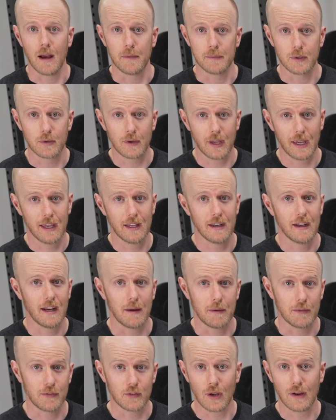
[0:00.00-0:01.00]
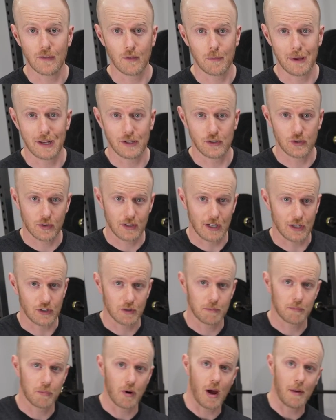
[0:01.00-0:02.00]
you can, if you have a bench, you can
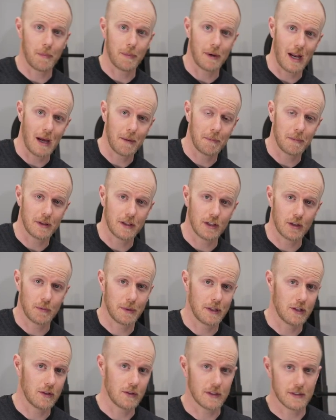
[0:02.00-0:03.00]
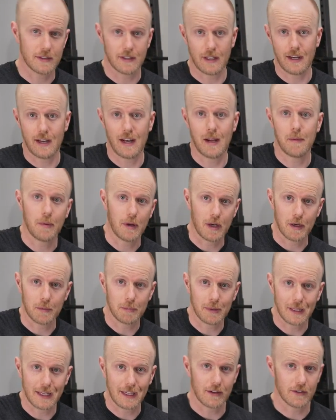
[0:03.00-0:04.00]
actually prop it up a little bit. You can set it up on a
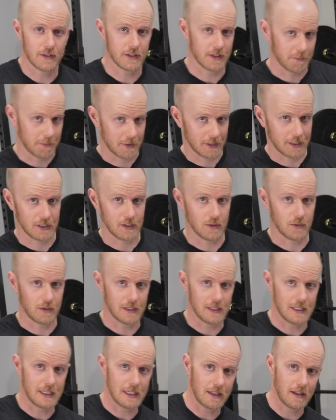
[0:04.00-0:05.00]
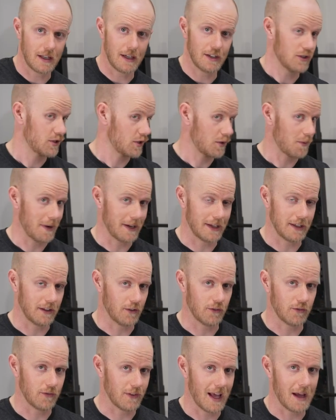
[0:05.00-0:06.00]
plate or something and you can decline just a
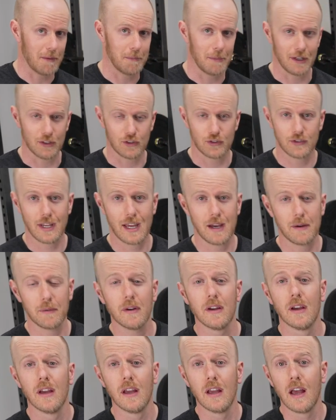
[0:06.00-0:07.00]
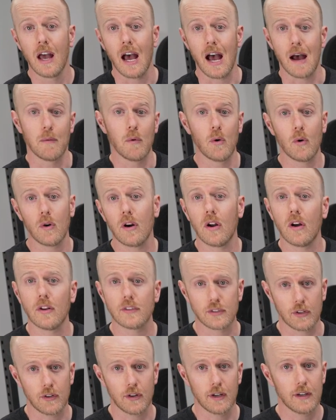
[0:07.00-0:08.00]
regular flat bench down. Or
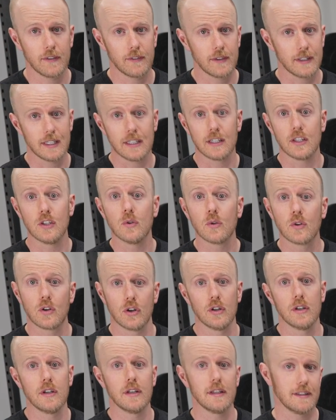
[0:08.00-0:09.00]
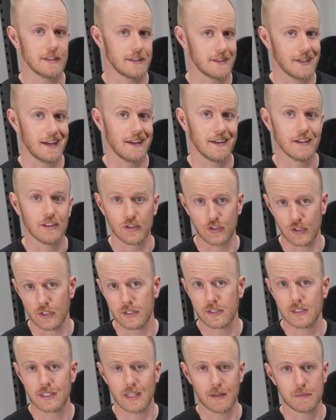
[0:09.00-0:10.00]
alternatively, you could instead
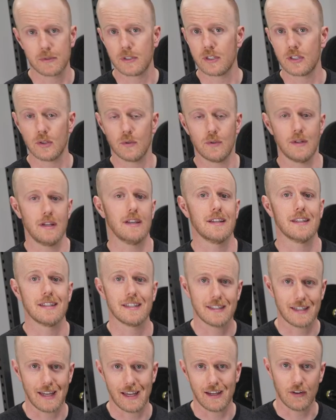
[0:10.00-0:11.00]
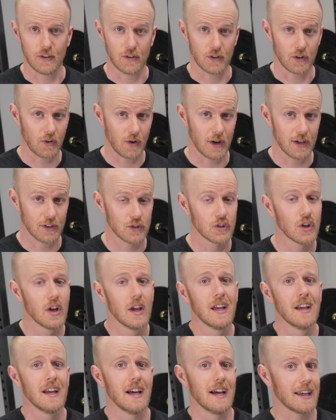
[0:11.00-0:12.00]
just substitute in a standard crunch.
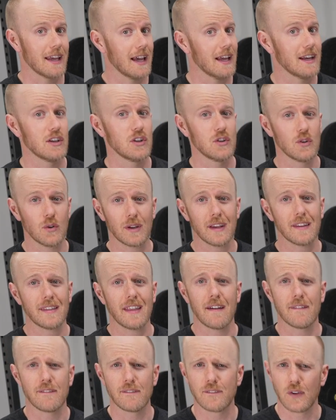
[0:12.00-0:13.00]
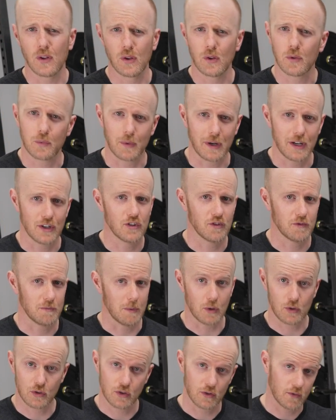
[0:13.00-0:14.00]
Again, you don't get that full range of
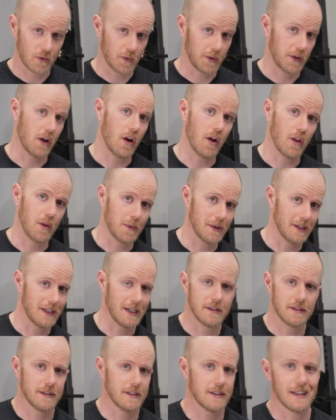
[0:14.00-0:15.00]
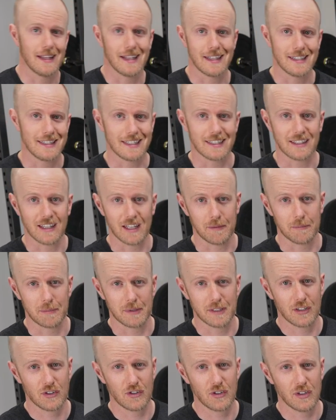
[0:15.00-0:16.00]
motion of going all the way down into that decline
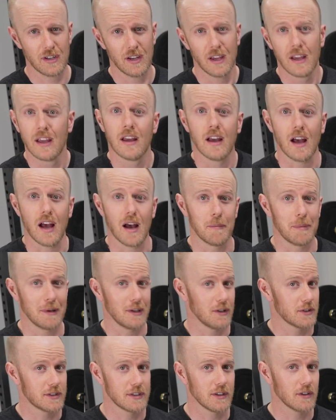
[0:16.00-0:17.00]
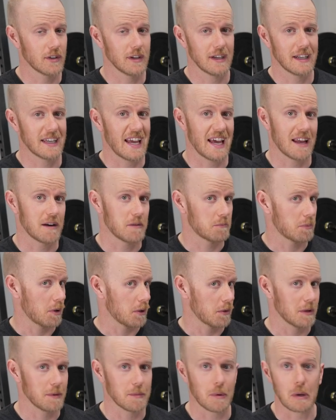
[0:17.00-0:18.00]
position, but you're still gonna get
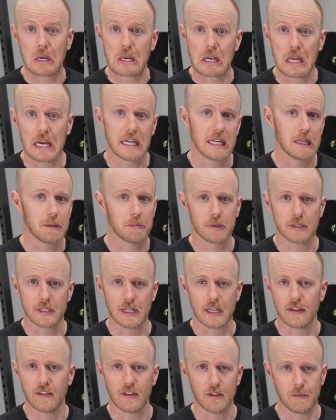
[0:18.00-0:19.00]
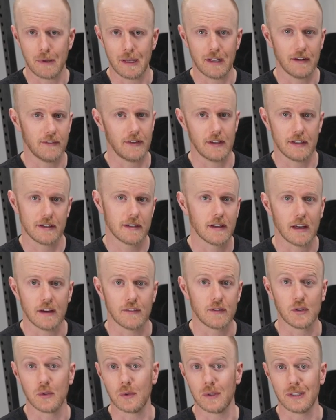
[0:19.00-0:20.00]
probably about 90% of the benefit
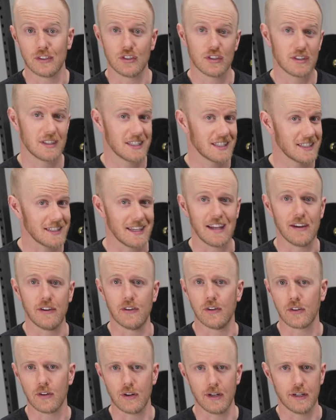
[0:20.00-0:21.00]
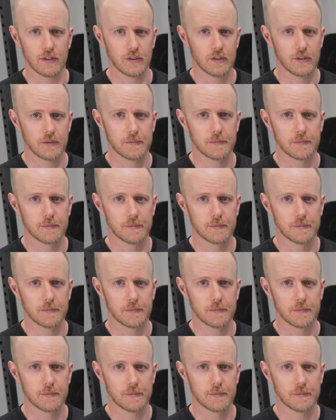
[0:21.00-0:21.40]
of doing just a standard crunch.